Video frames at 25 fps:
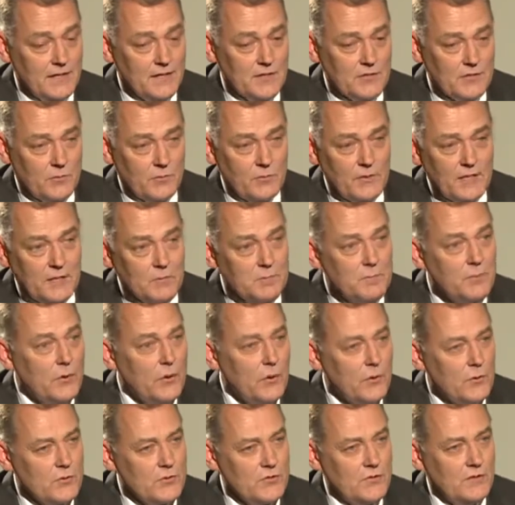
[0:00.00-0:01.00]
So we can
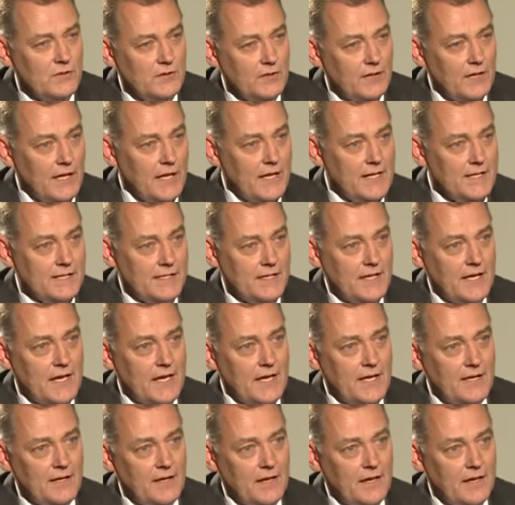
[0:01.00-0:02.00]
personalize
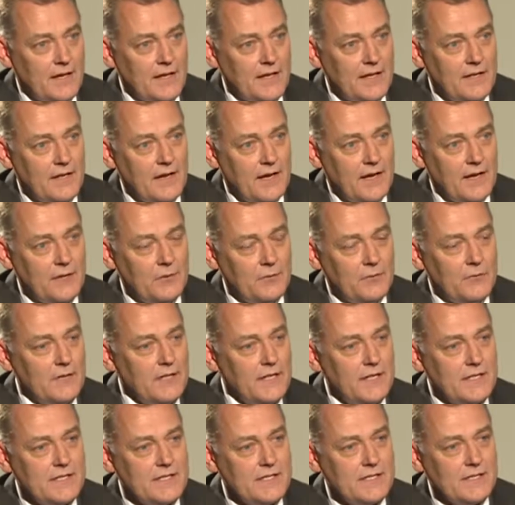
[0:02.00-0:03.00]
that. I don't
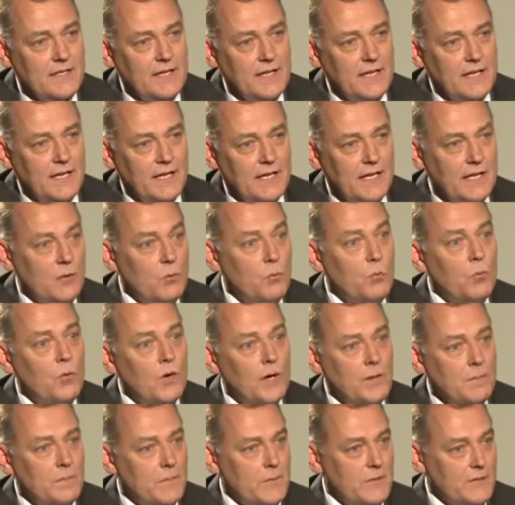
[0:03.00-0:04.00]
think it's any
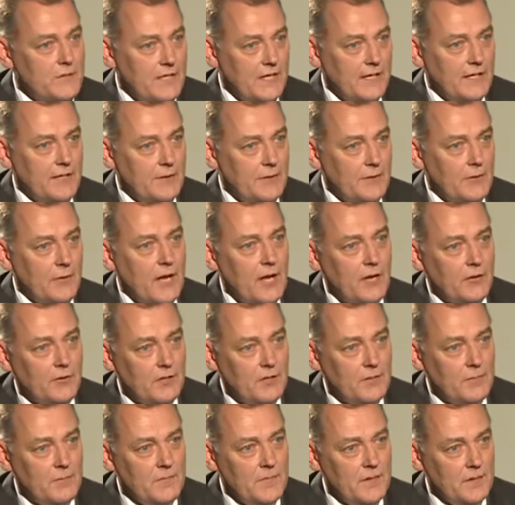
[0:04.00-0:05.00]
one particular
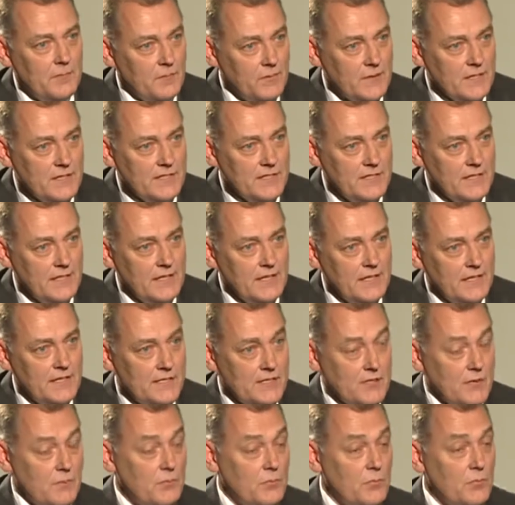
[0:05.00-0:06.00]
outcome that we see.
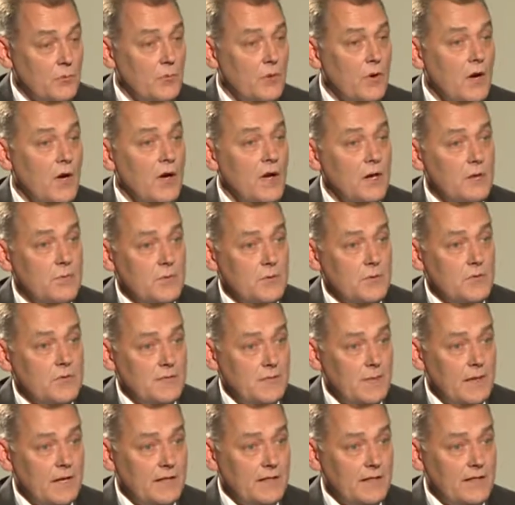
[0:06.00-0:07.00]
It's a broad
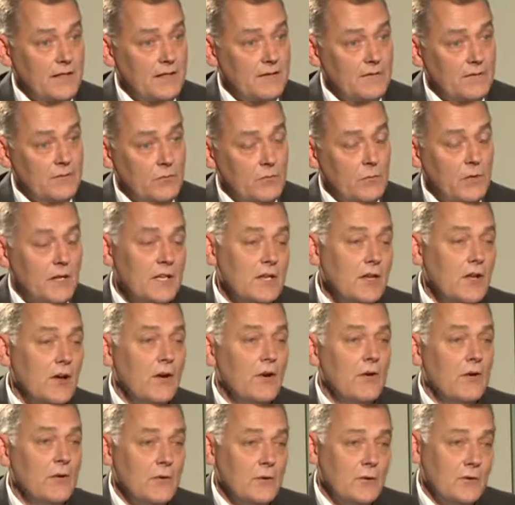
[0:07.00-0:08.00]
perspective. We
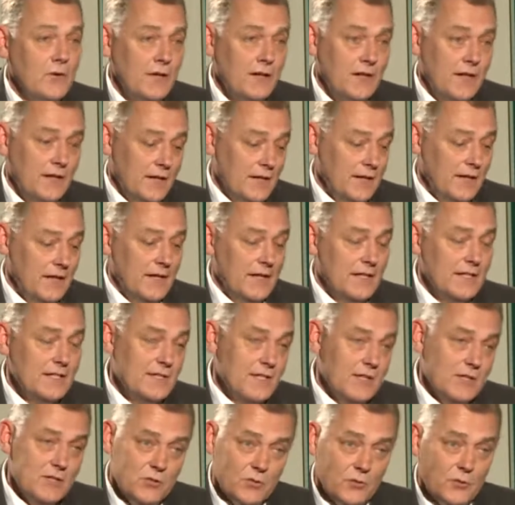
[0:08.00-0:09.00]
know that
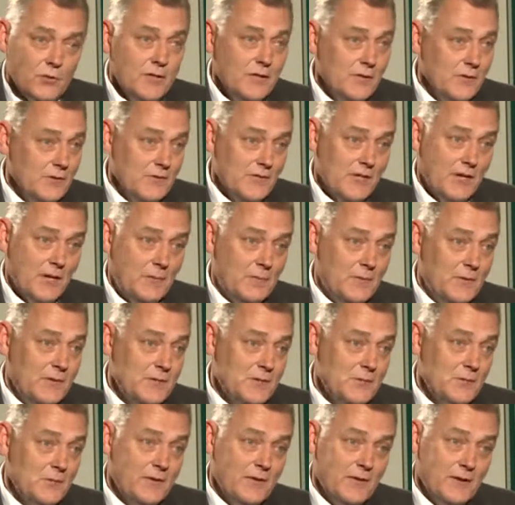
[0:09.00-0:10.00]
essential oils help
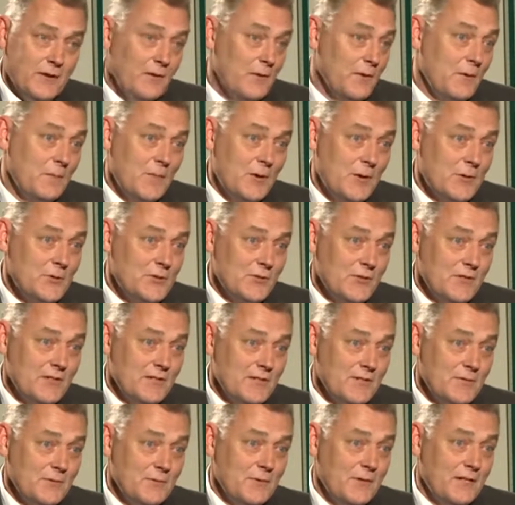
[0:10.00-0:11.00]
us with our
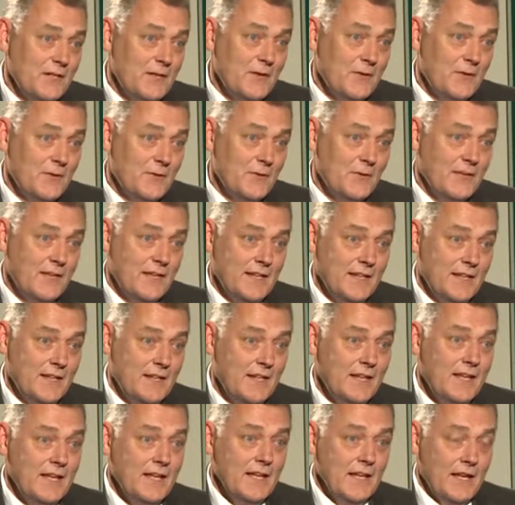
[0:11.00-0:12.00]
emotions. We know that it
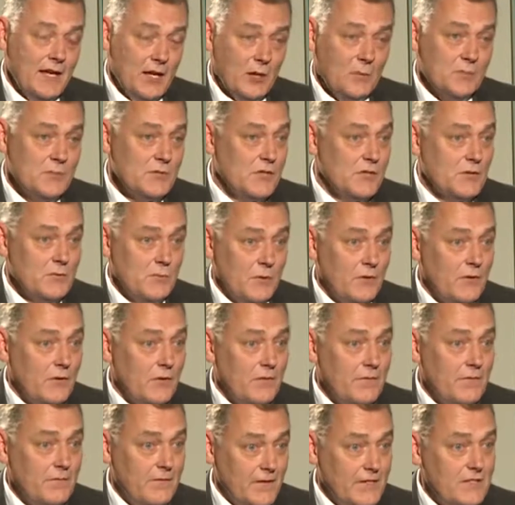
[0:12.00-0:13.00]
helps us with
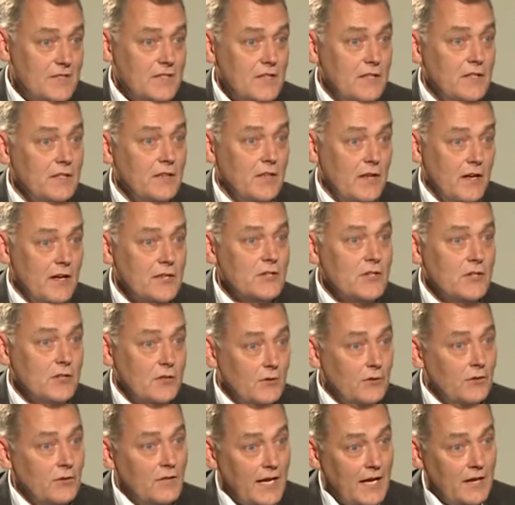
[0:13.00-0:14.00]
our
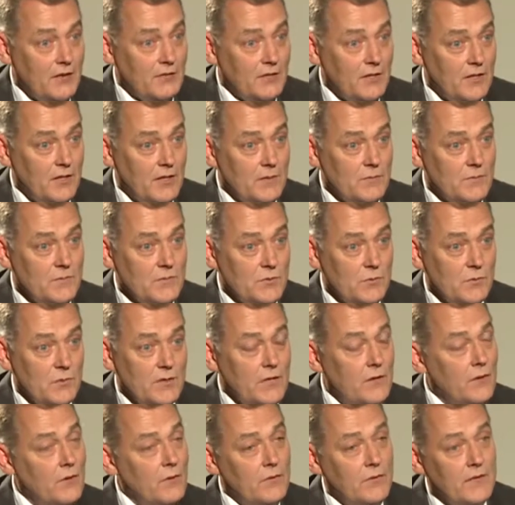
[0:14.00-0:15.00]
physiological outcomes. We
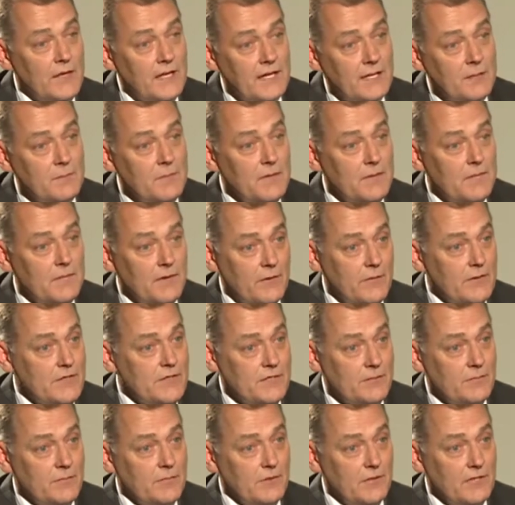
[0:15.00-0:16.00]
know they can be very
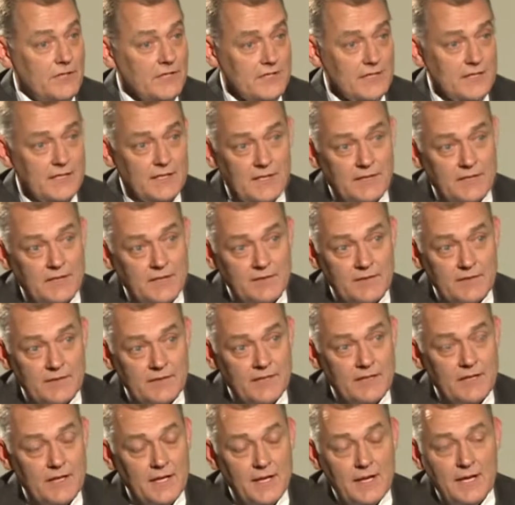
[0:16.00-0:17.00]
simplistic and
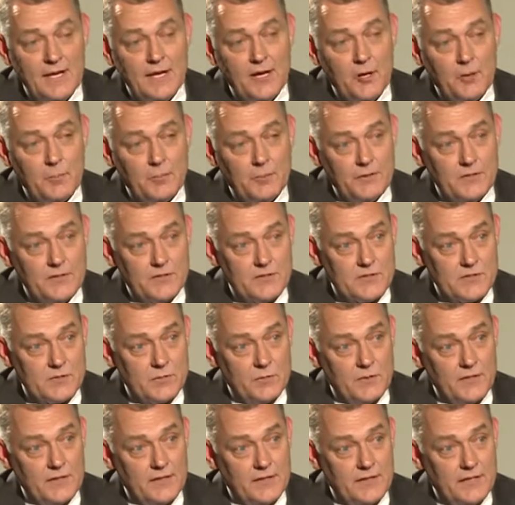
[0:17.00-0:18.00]
even helping us
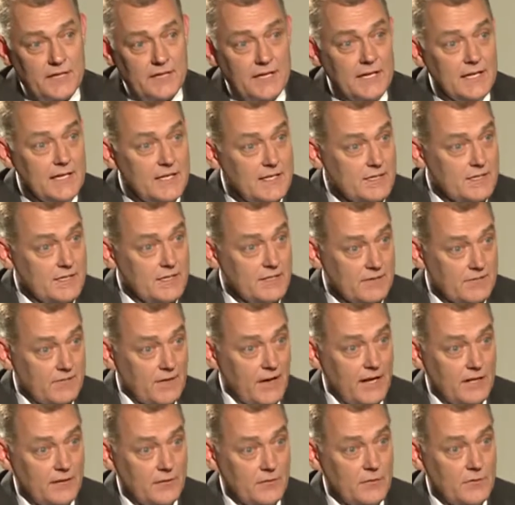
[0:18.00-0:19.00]
with the easiest
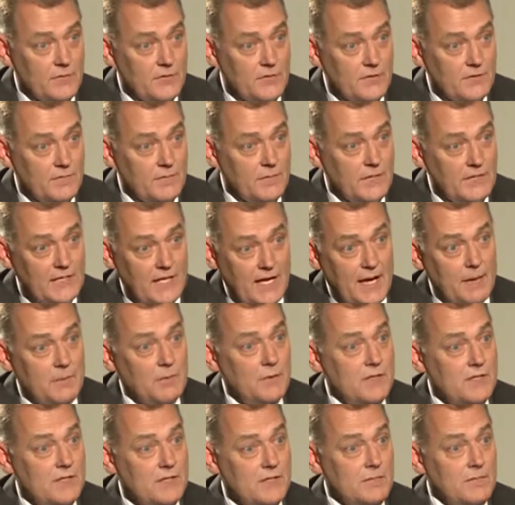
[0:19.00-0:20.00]
factors of
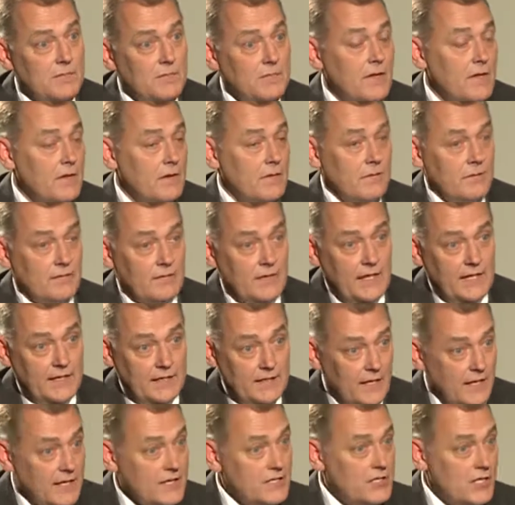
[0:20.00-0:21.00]
metabolism, like
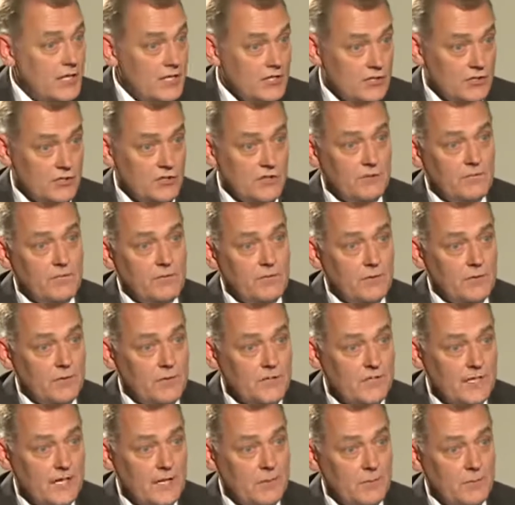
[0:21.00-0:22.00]
digestion, for
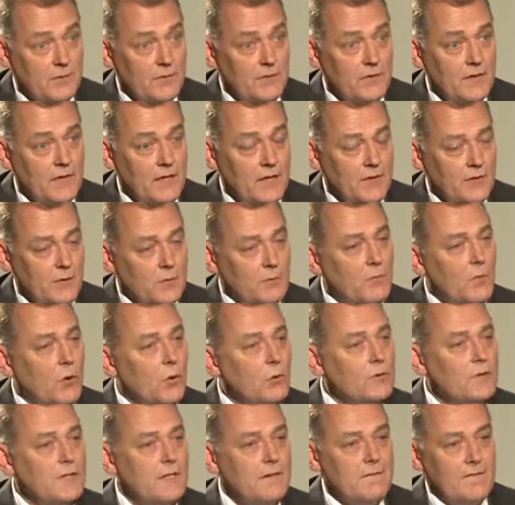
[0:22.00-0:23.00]
example. They're
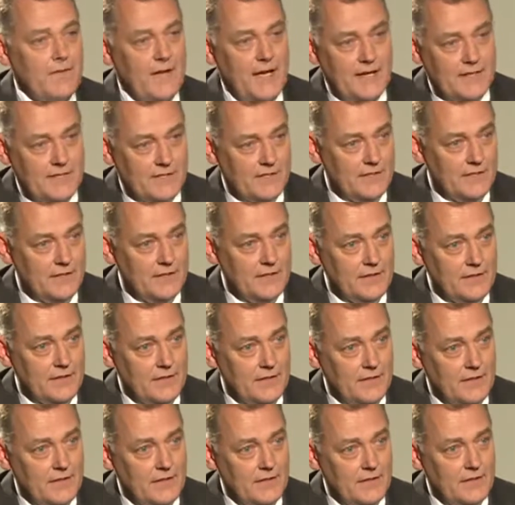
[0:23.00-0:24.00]
multifaceted,
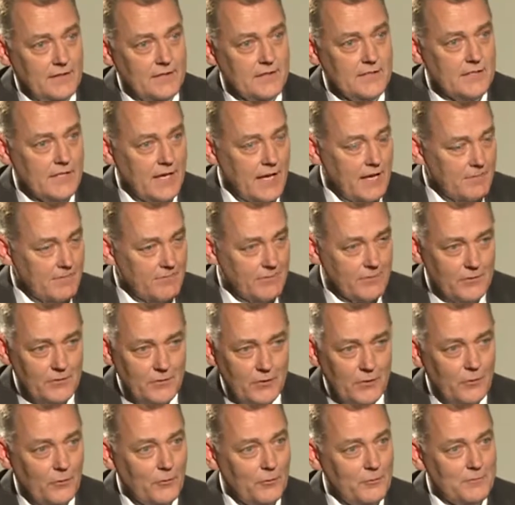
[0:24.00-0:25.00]
safe for
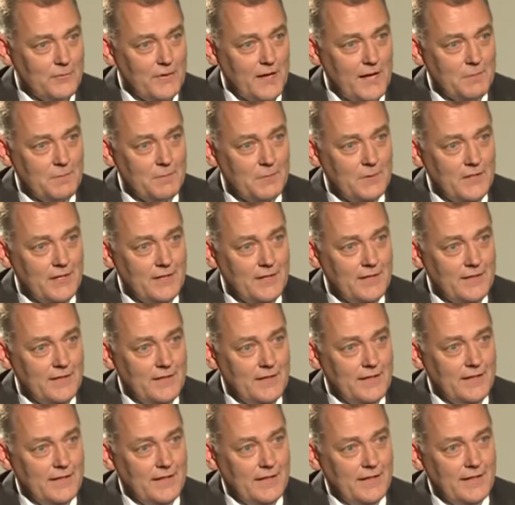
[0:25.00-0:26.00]
the whole family,
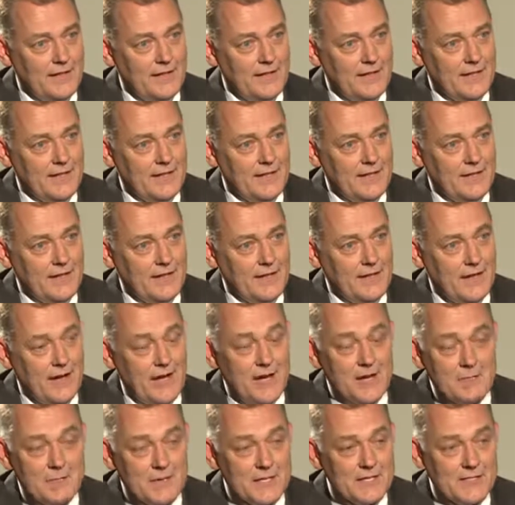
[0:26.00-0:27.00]
and
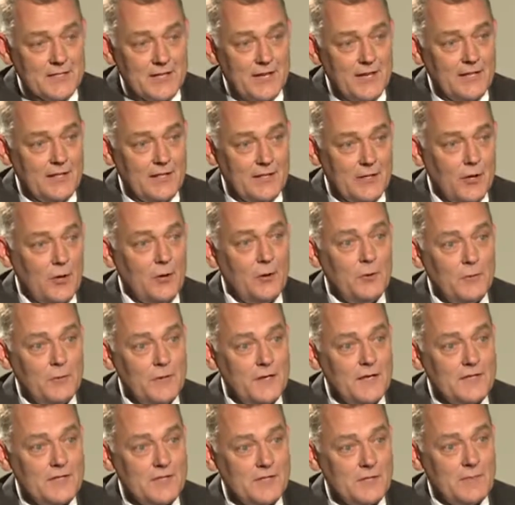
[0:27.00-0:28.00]
I'm excited
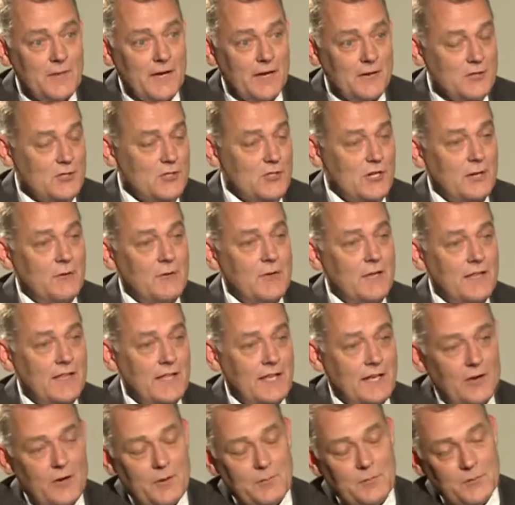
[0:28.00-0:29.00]
always about sharing
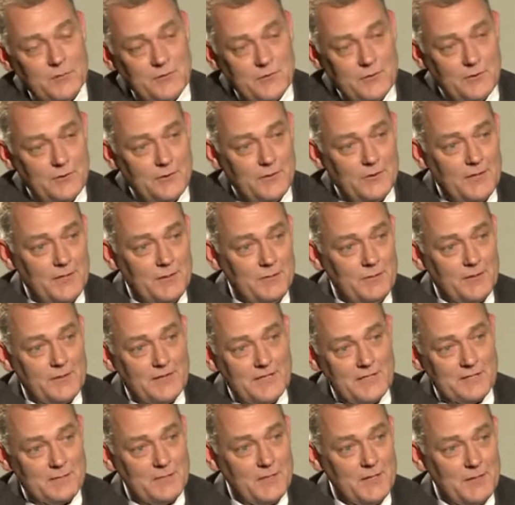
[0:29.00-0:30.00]
that opportunity
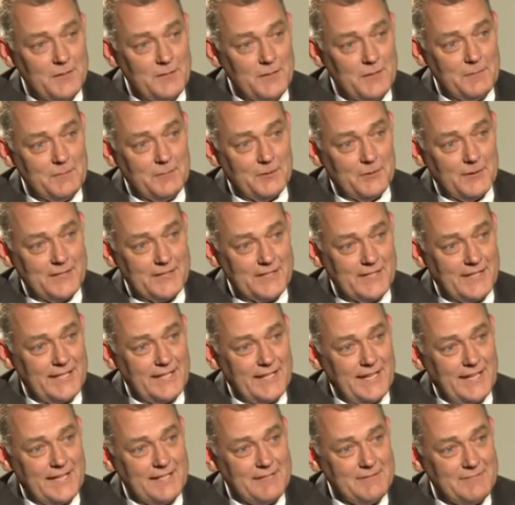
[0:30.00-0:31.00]
with as many people as I
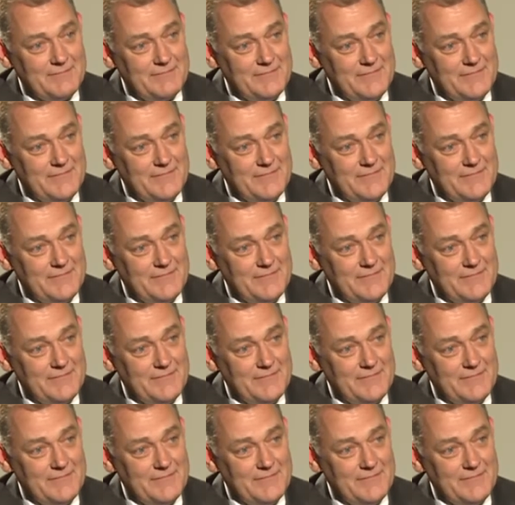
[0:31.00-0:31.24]
can.